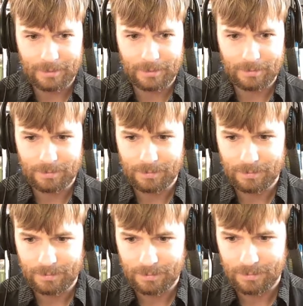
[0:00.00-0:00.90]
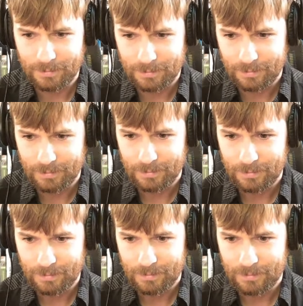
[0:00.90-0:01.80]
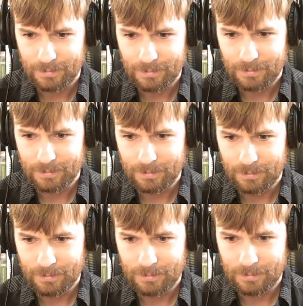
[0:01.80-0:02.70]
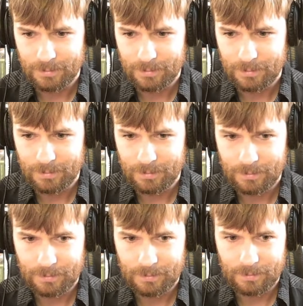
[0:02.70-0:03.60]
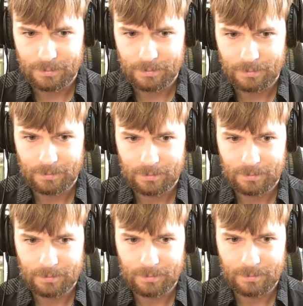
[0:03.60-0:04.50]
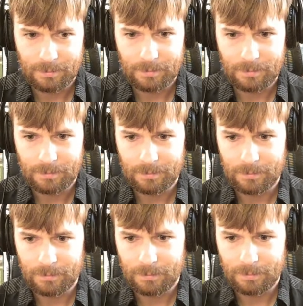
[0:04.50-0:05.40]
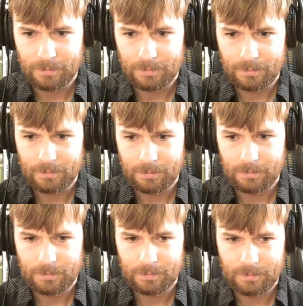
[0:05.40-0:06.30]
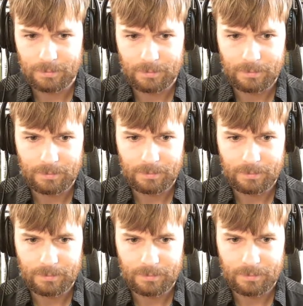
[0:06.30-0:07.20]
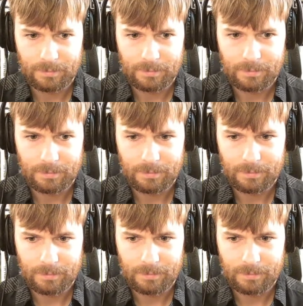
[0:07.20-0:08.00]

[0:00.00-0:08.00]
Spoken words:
This person isn't speaking.